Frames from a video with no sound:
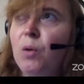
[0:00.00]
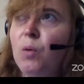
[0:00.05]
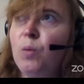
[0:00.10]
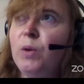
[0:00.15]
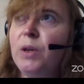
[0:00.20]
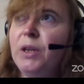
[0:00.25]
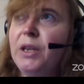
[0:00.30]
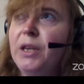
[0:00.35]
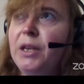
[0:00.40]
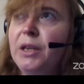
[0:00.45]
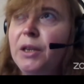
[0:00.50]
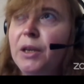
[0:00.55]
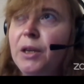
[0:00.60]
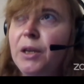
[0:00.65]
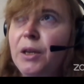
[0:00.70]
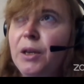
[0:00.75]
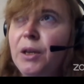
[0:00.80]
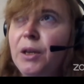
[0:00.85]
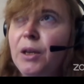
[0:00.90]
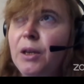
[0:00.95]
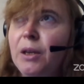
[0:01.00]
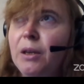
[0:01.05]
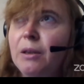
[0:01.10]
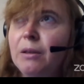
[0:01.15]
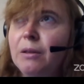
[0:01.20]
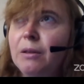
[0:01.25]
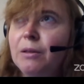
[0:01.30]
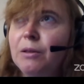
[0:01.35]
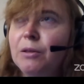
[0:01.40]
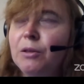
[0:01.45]
we need
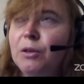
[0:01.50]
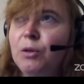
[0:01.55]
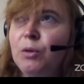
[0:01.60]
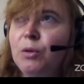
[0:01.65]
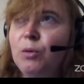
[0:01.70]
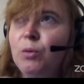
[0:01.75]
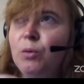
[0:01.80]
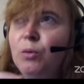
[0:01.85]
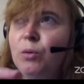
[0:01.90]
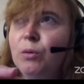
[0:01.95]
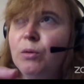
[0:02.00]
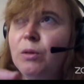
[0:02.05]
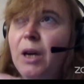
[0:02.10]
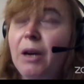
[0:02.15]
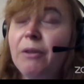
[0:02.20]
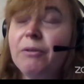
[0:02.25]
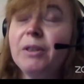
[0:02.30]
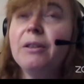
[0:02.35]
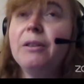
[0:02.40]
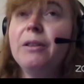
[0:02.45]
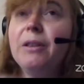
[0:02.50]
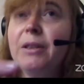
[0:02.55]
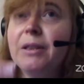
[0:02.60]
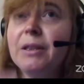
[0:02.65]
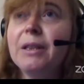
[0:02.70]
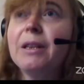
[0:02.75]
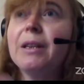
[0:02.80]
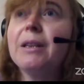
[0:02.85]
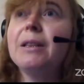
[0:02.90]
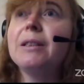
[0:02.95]
to, after this
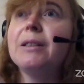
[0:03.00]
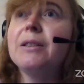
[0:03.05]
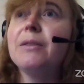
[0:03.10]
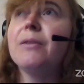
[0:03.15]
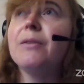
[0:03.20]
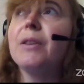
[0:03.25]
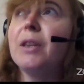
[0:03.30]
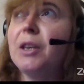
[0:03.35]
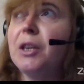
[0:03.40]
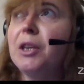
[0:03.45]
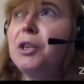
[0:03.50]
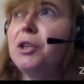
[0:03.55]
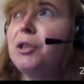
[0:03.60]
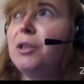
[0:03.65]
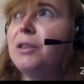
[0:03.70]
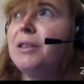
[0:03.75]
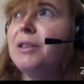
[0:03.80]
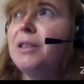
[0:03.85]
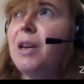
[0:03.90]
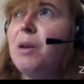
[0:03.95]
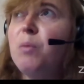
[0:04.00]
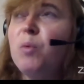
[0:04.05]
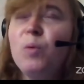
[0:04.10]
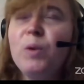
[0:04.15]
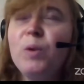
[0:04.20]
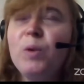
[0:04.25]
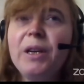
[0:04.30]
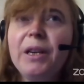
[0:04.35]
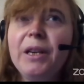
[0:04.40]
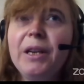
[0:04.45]
classification step,
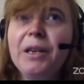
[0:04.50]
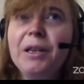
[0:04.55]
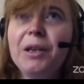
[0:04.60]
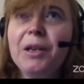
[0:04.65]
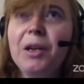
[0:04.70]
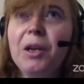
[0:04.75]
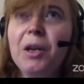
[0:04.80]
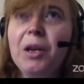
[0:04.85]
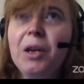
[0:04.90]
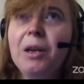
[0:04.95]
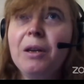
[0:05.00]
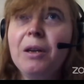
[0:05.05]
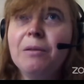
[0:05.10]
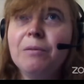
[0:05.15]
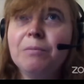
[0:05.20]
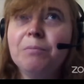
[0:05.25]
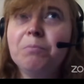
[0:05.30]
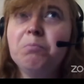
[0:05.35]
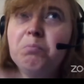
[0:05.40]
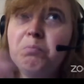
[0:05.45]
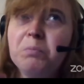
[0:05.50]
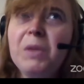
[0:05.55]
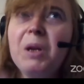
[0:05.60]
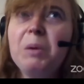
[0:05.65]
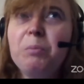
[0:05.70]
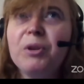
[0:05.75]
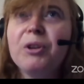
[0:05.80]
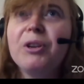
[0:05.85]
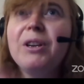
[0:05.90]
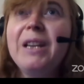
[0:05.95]
we need
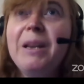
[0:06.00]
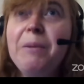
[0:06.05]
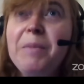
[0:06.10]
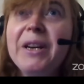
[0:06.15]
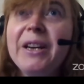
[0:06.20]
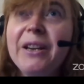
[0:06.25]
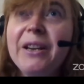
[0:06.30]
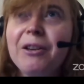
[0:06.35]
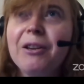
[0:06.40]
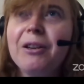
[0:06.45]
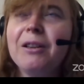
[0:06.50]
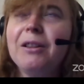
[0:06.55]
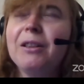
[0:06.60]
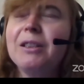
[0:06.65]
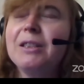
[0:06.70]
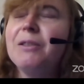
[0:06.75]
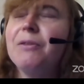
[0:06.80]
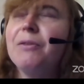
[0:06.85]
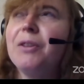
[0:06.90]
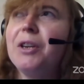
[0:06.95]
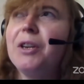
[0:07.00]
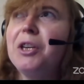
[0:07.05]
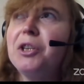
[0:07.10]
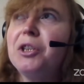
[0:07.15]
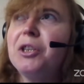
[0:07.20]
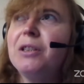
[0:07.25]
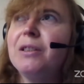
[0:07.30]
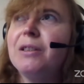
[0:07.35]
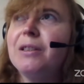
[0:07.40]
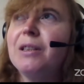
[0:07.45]
preliminary
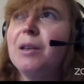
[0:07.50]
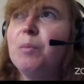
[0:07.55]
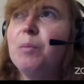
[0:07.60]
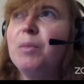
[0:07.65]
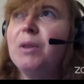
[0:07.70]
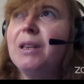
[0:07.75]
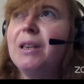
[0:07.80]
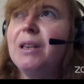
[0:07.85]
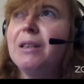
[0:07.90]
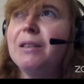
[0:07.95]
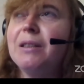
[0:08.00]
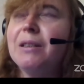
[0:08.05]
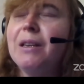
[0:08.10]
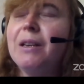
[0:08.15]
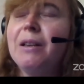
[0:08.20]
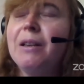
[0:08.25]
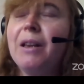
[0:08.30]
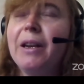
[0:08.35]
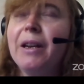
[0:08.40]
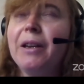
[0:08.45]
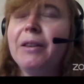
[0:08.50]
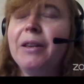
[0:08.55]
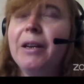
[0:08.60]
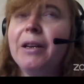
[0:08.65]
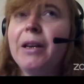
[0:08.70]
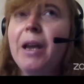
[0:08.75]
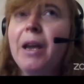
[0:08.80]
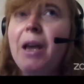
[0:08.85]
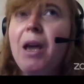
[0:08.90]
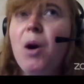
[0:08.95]
classification step, let's say like that.
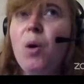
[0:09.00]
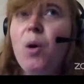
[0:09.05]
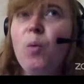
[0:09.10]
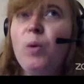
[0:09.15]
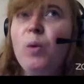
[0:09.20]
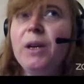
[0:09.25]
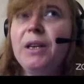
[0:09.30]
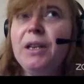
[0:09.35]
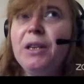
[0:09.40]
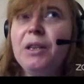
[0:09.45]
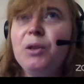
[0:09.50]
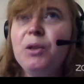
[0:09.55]
We need